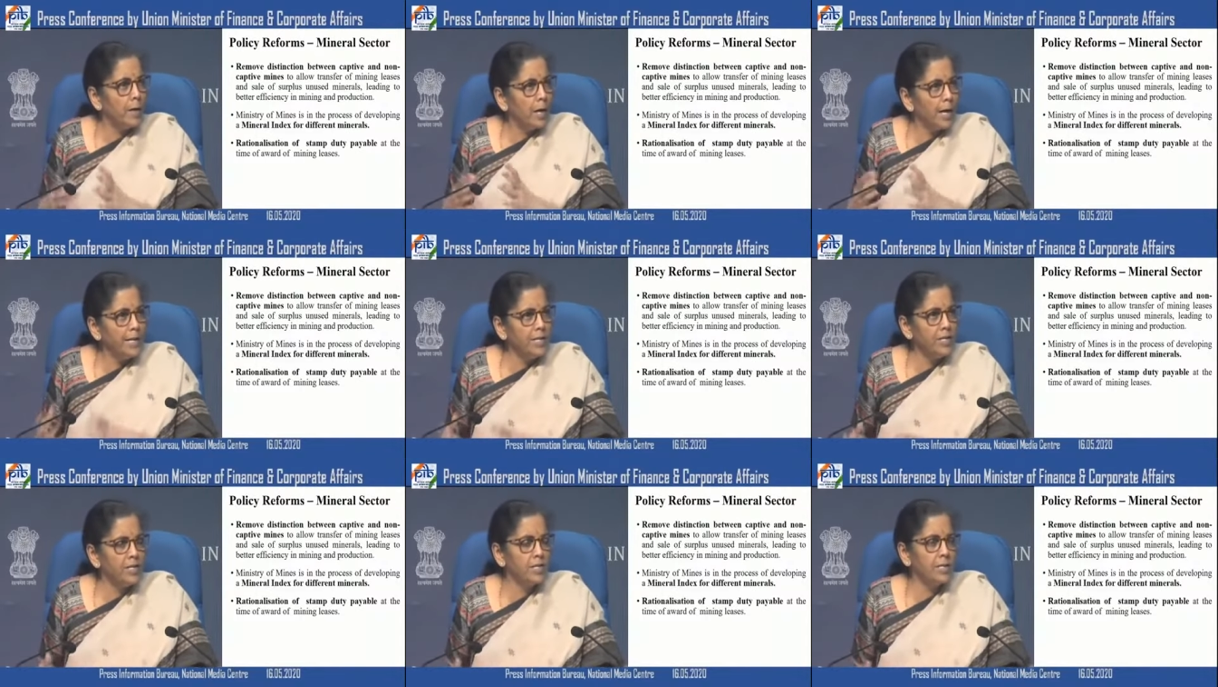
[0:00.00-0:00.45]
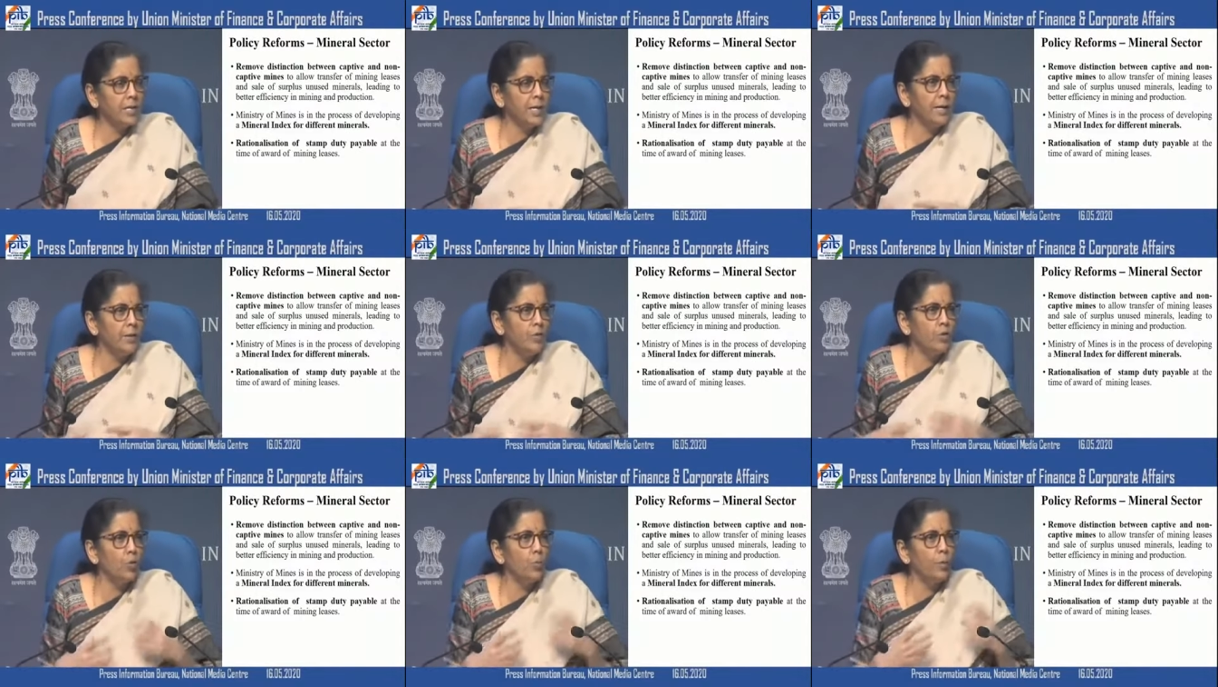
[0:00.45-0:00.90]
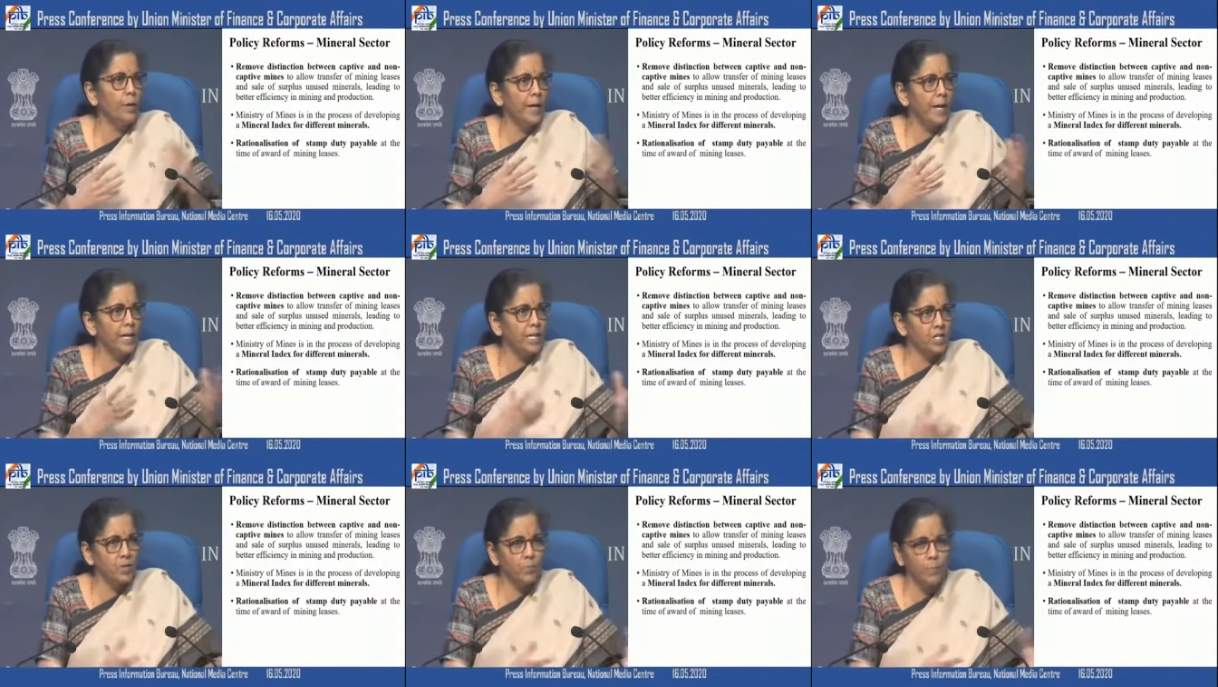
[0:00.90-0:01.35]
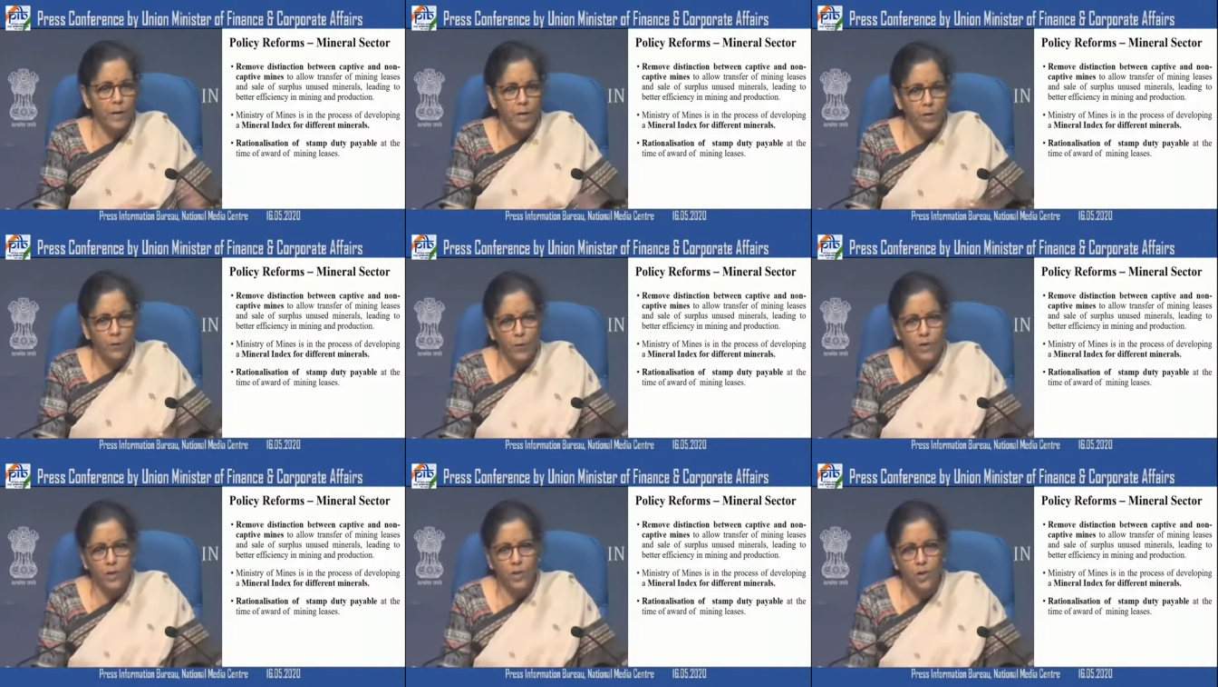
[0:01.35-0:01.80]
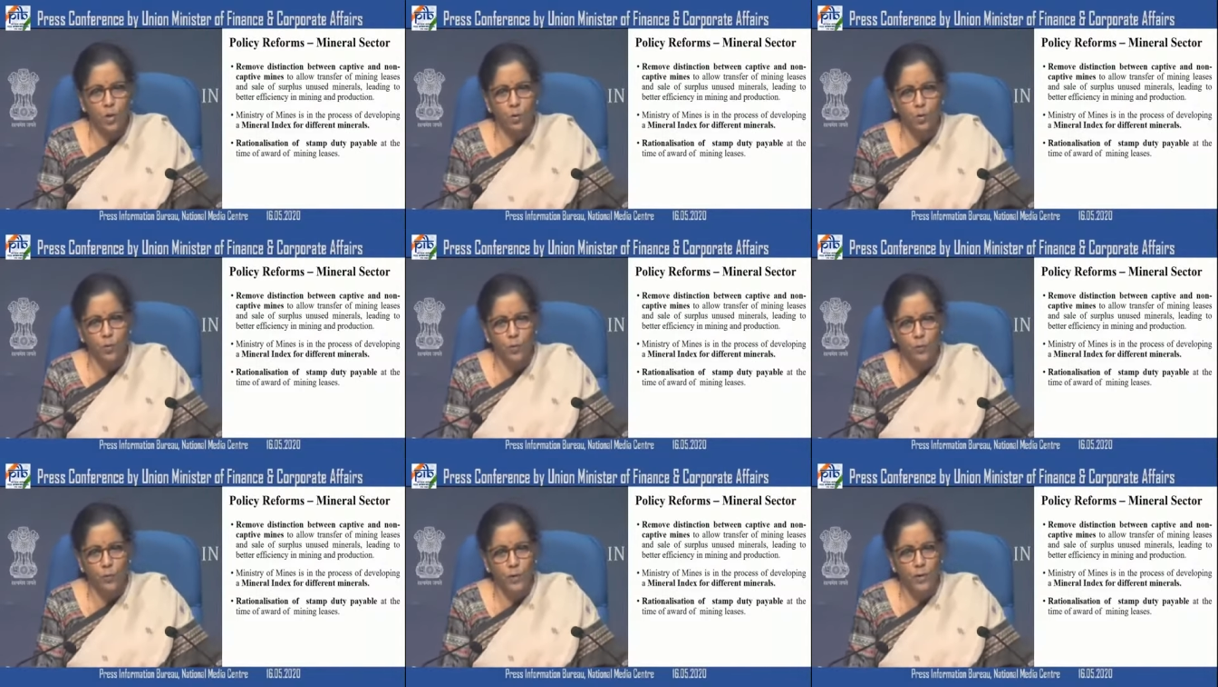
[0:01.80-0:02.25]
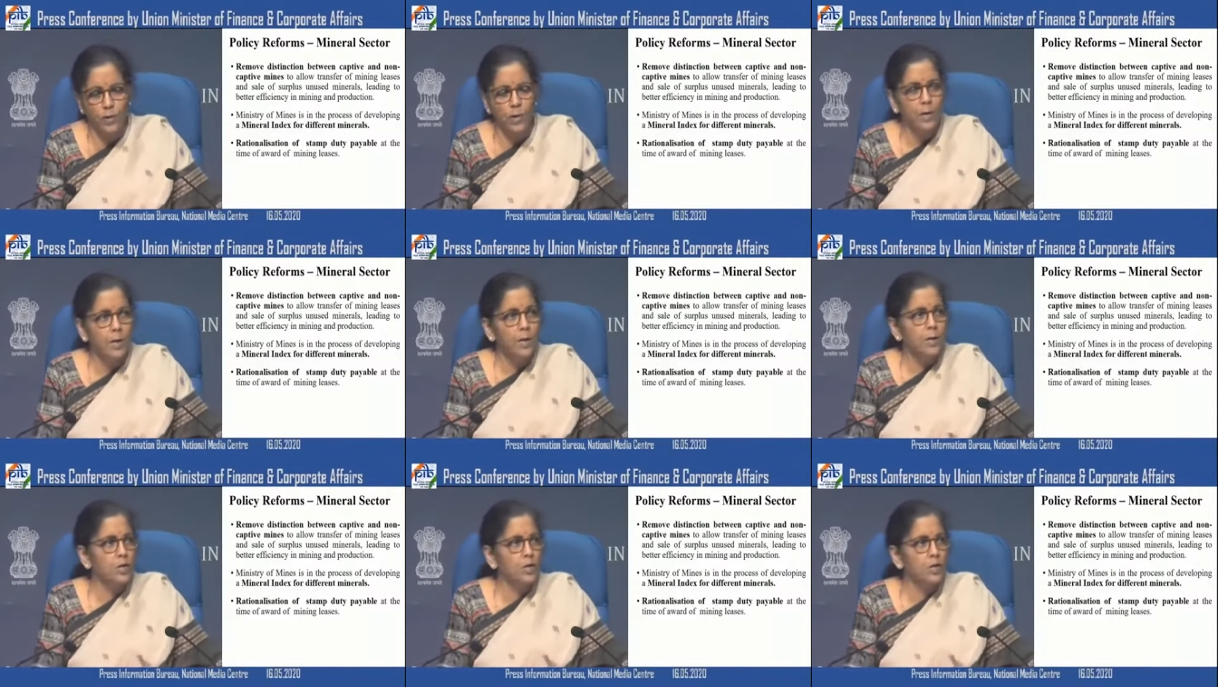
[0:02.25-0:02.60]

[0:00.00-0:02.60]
lies there, nobody else benefits out of it.